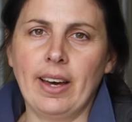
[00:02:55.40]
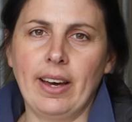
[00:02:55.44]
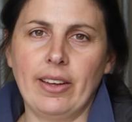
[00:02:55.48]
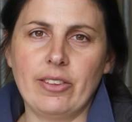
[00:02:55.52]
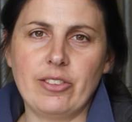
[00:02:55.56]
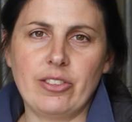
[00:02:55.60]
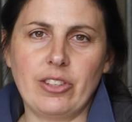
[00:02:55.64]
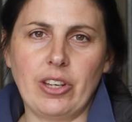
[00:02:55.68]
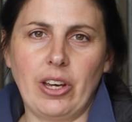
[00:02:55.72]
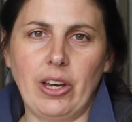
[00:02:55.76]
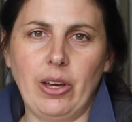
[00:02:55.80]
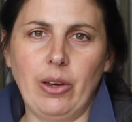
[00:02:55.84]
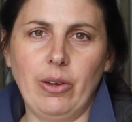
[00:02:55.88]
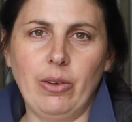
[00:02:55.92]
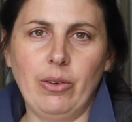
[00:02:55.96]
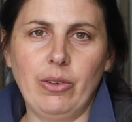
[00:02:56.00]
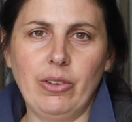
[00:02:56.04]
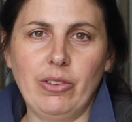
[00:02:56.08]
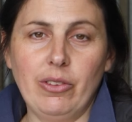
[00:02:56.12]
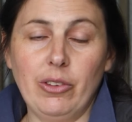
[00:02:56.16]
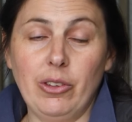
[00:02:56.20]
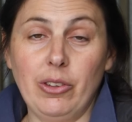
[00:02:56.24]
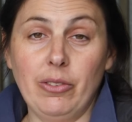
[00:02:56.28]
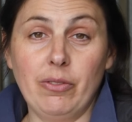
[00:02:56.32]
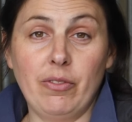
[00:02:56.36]
So
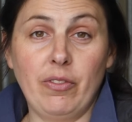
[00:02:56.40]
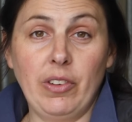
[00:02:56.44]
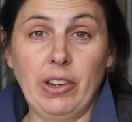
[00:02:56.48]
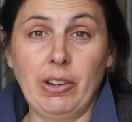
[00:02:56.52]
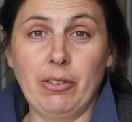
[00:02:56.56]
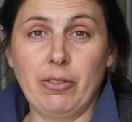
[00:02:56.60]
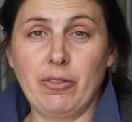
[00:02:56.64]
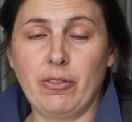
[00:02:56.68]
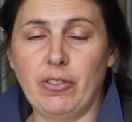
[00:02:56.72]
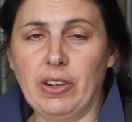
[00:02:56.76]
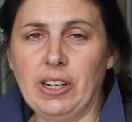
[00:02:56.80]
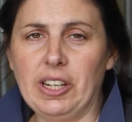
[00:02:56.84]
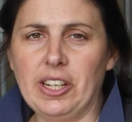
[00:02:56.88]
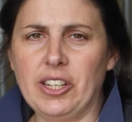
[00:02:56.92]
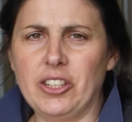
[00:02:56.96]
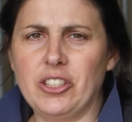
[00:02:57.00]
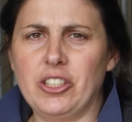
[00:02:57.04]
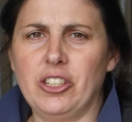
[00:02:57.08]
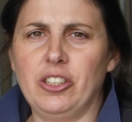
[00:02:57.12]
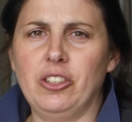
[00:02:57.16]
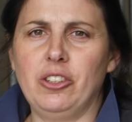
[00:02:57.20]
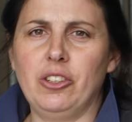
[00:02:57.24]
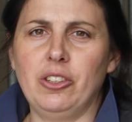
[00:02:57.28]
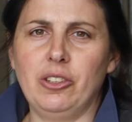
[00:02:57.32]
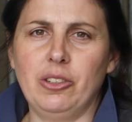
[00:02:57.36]
feel free
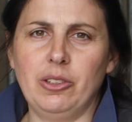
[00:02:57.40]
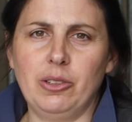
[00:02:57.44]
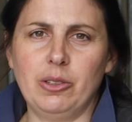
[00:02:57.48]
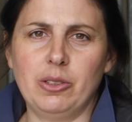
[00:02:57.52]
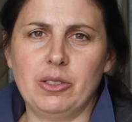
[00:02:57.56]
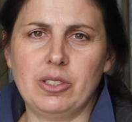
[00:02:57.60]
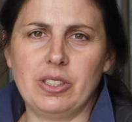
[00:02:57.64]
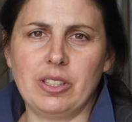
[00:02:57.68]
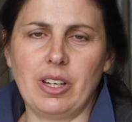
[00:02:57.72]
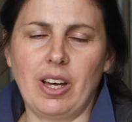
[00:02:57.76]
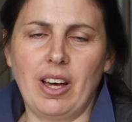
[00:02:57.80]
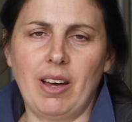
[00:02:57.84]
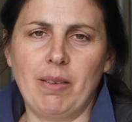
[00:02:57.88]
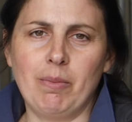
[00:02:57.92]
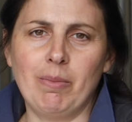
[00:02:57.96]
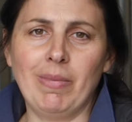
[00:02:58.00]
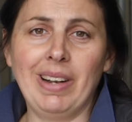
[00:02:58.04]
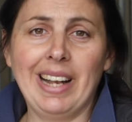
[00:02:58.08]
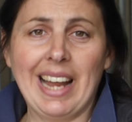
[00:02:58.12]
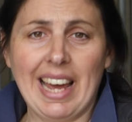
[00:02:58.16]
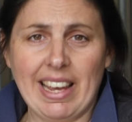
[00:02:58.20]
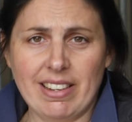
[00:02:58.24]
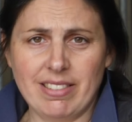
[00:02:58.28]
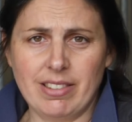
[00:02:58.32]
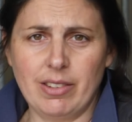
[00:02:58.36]
to use
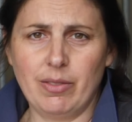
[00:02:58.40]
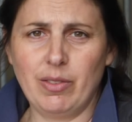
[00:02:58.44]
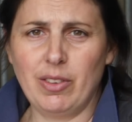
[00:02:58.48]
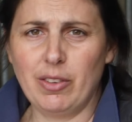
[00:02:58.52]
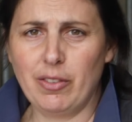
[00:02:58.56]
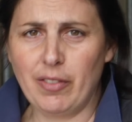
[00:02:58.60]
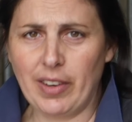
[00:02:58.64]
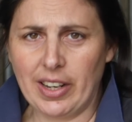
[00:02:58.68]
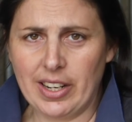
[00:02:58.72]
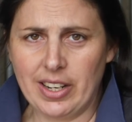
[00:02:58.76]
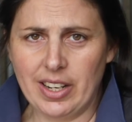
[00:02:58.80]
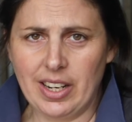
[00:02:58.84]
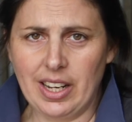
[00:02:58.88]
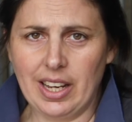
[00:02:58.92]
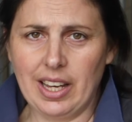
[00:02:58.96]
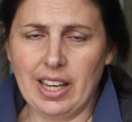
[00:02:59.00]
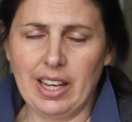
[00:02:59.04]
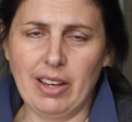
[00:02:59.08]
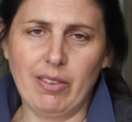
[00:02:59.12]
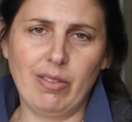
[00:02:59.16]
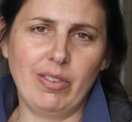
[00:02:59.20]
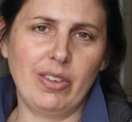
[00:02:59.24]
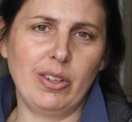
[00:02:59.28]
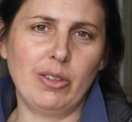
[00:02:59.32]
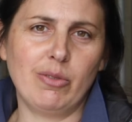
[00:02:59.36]
less of the funding
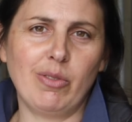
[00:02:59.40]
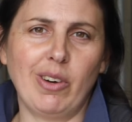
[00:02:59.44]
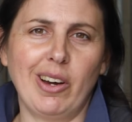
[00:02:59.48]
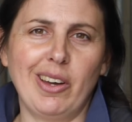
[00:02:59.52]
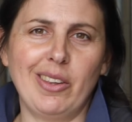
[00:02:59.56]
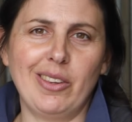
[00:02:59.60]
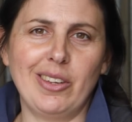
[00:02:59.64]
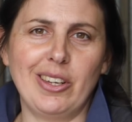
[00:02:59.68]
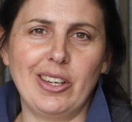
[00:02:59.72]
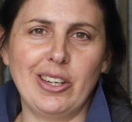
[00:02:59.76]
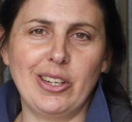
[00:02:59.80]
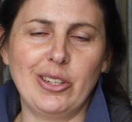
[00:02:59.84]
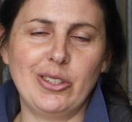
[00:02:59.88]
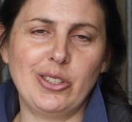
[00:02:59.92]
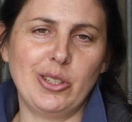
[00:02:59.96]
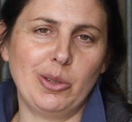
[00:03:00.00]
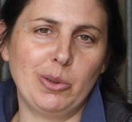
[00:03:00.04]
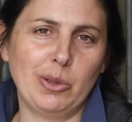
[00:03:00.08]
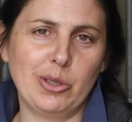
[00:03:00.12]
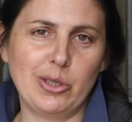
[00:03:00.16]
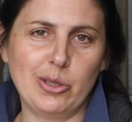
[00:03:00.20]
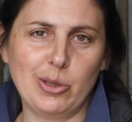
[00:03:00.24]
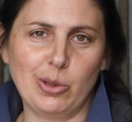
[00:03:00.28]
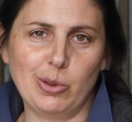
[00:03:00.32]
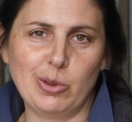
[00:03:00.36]
if you'd rather
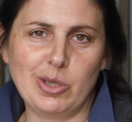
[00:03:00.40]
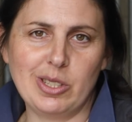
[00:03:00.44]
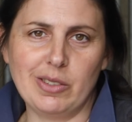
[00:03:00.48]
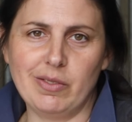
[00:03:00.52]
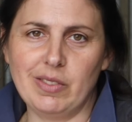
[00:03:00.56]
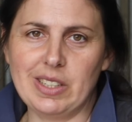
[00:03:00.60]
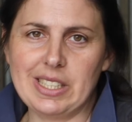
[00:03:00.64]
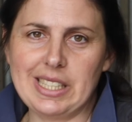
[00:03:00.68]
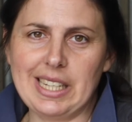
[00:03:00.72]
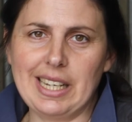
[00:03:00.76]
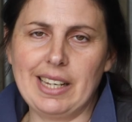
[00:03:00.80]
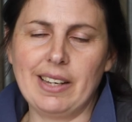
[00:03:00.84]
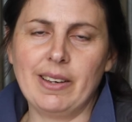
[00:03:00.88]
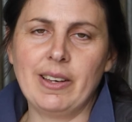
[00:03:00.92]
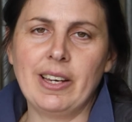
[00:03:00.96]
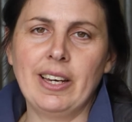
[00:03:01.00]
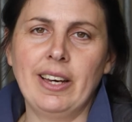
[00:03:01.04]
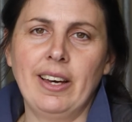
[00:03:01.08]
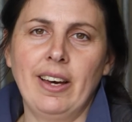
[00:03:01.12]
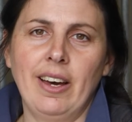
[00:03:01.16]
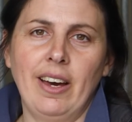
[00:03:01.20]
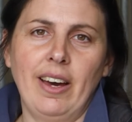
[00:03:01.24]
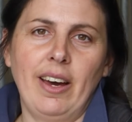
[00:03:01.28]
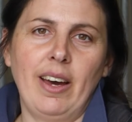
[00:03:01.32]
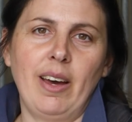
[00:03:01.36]
do a shorter visit.
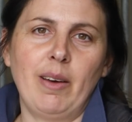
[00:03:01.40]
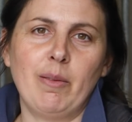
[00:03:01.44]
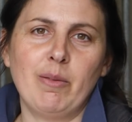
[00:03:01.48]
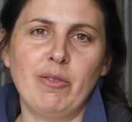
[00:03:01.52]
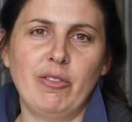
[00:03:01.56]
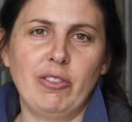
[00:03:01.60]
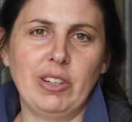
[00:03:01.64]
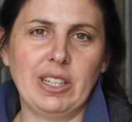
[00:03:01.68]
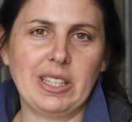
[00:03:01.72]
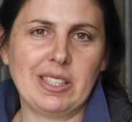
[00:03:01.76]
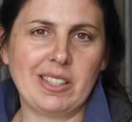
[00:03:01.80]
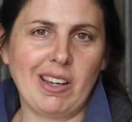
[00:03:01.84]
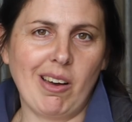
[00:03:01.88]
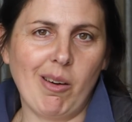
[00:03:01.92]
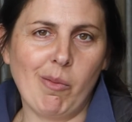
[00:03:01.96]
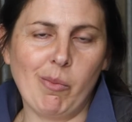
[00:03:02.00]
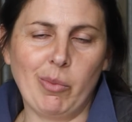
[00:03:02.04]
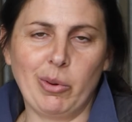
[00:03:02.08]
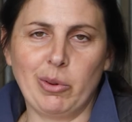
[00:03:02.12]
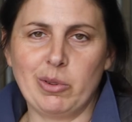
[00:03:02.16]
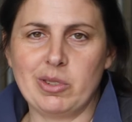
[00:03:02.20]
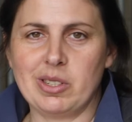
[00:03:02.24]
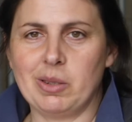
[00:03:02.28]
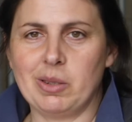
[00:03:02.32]
For example,